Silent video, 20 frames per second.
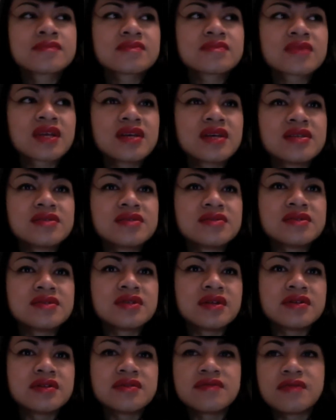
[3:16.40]
as a
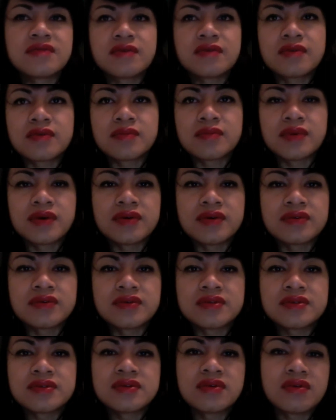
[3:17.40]
result of
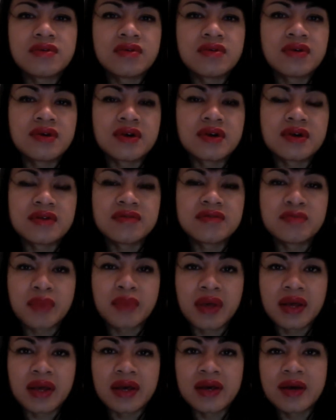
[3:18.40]
hormones or of
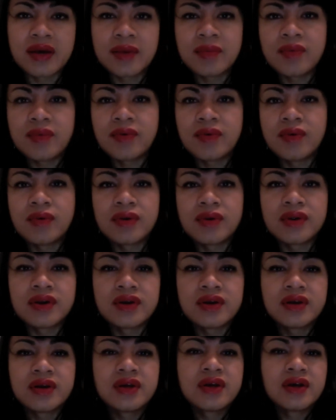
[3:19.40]
makeup or
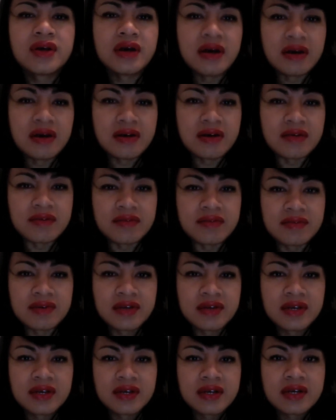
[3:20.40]
of
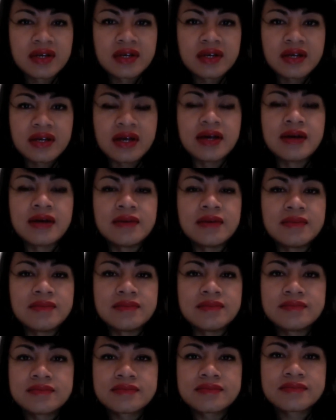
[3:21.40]
um,
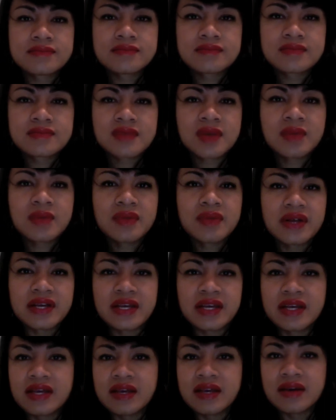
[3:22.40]

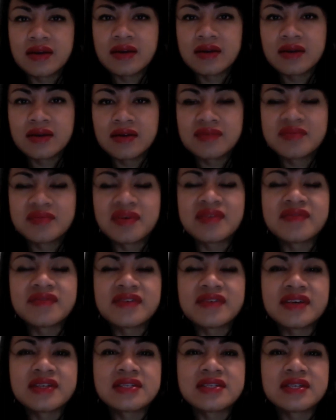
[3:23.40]
plucking hair off my
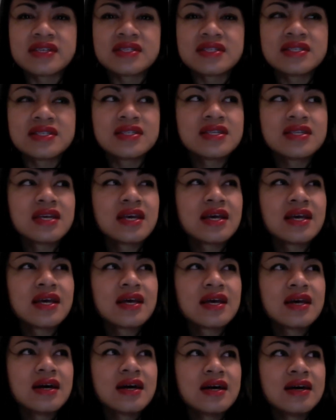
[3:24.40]
face.
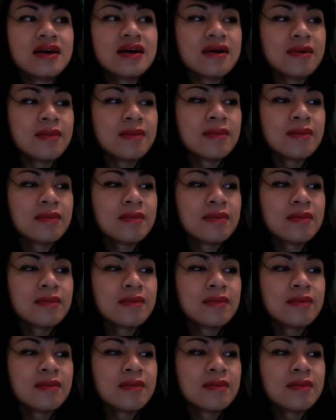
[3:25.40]
Um,